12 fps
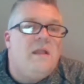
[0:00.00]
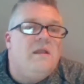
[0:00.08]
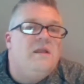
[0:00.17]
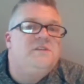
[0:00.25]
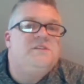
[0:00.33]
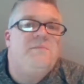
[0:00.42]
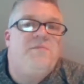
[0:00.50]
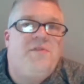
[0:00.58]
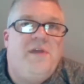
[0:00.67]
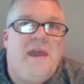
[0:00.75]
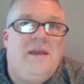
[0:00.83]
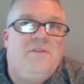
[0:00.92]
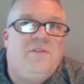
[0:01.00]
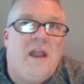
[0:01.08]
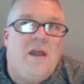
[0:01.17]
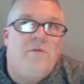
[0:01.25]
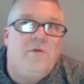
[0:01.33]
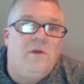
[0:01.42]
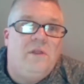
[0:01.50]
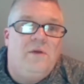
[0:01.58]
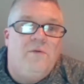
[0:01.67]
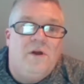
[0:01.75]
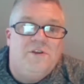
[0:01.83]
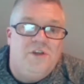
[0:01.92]
Some things that I really
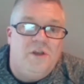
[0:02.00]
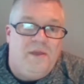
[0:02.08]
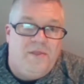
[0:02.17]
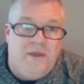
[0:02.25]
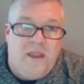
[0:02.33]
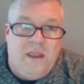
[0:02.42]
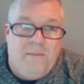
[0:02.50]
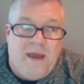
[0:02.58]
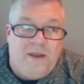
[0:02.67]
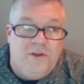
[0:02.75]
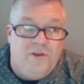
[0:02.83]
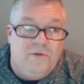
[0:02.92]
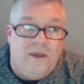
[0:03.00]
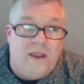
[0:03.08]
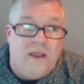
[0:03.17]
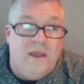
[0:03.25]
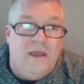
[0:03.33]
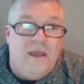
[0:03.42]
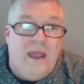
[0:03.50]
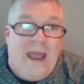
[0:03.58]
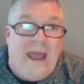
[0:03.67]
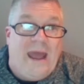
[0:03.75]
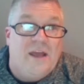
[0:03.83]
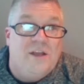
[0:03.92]
want you to be thinking about and doing
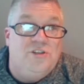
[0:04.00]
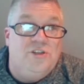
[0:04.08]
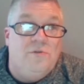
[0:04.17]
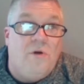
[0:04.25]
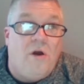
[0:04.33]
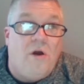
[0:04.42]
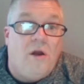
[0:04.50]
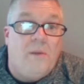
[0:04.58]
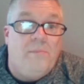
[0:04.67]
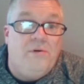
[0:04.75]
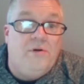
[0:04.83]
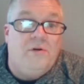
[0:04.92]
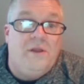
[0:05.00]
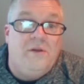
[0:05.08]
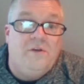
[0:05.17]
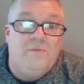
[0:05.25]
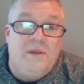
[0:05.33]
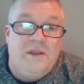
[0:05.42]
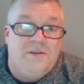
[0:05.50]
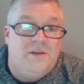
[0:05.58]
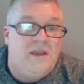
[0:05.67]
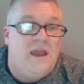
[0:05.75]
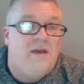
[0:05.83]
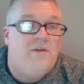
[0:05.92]
as you are pulling your speech
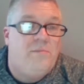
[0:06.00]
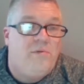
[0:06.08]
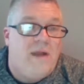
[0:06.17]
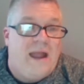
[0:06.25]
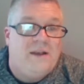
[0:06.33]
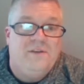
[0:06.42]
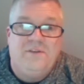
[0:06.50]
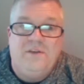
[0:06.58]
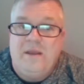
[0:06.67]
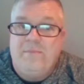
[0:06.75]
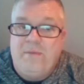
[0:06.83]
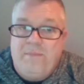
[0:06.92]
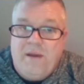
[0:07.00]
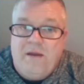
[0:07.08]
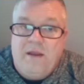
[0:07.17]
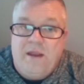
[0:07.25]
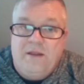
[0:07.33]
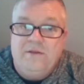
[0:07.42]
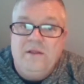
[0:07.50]
together, practicing and preparing it.